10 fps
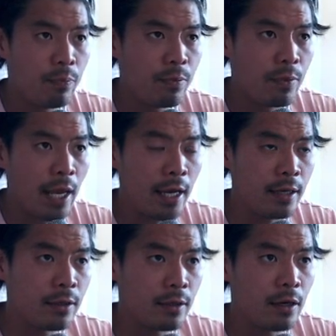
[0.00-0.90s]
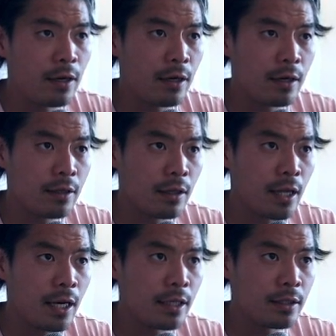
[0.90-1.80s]
hitting the
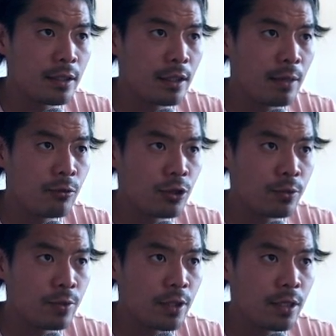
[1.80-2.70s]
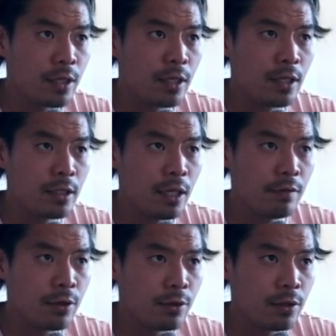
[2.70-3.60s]
lines a lot more smoothly. That's kind of
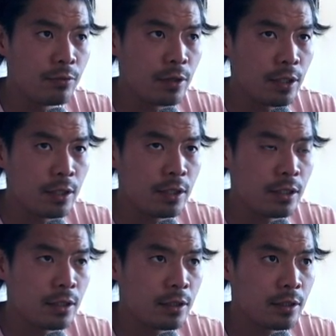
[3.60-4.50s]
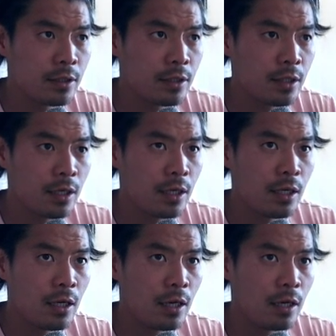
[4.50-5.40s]
an early release.
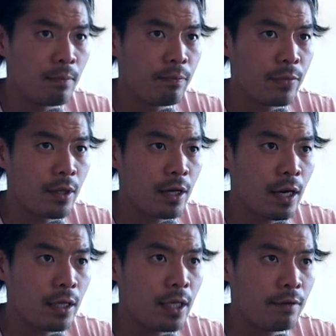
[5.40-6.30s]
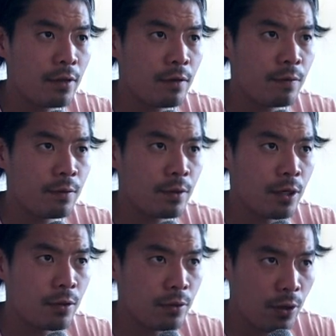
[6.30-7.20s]
I definitely,
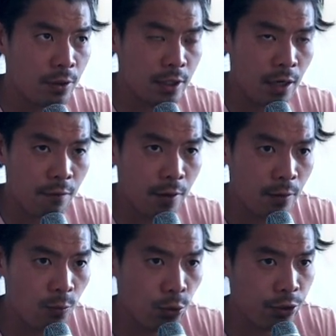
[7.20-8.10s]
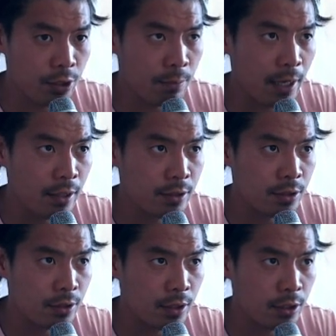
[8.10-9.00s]
noticed that I felt weirdly balanced
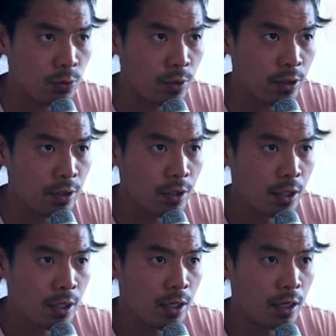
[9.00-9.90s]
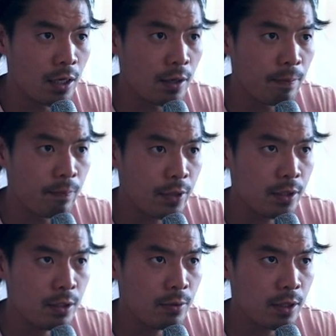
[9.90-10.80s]
on this one. Let's
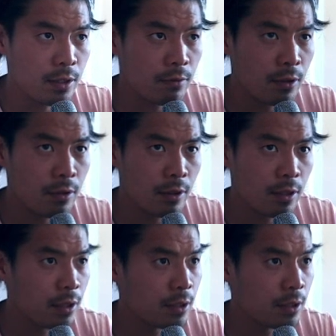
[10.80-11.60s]
see what I did wrong there.